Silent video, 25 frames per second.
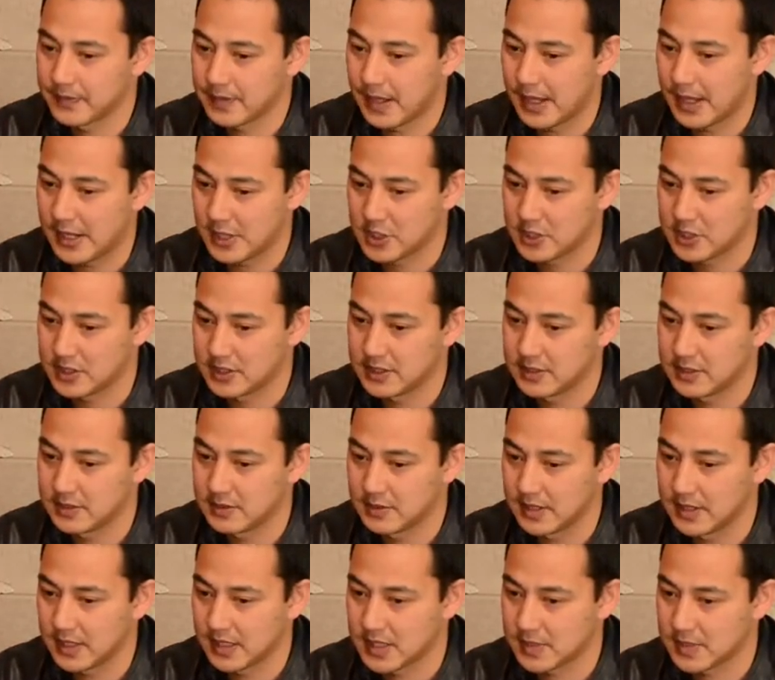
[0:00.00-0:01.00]
actually
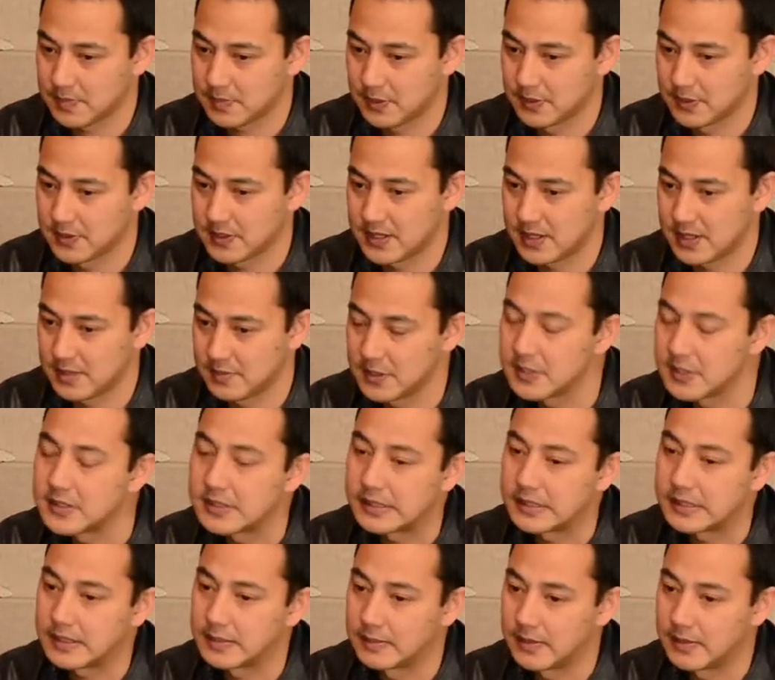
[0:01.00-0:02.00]
exposed our
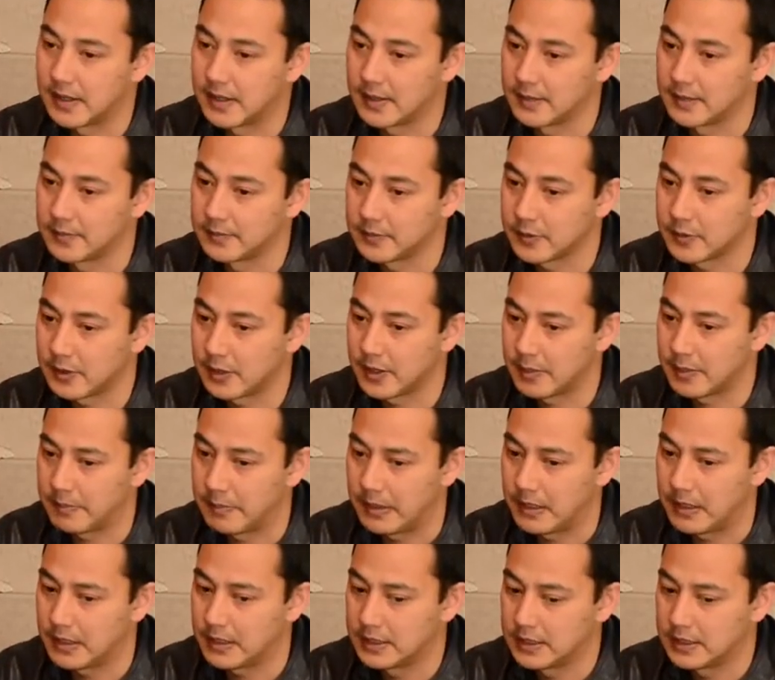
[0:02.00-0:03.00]
music quite a
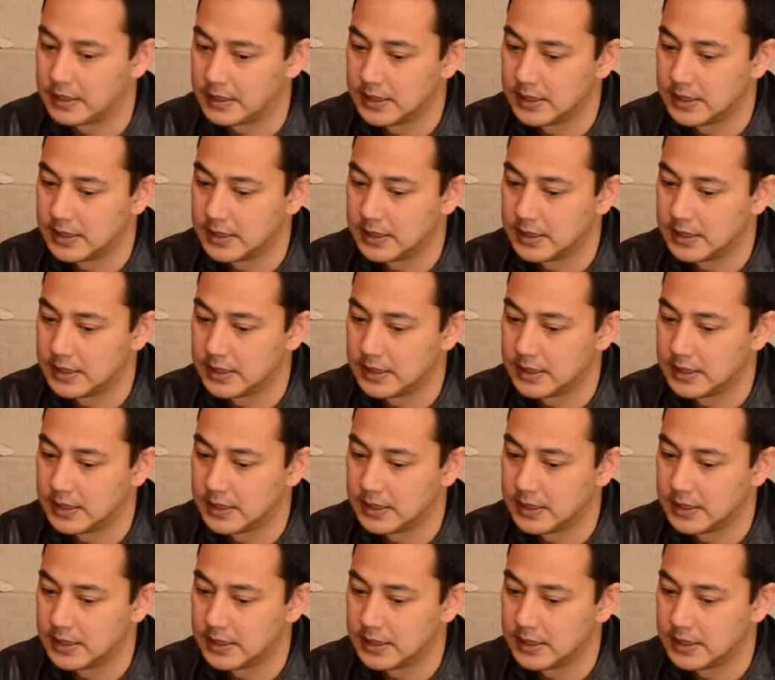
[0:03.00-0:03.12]
bit.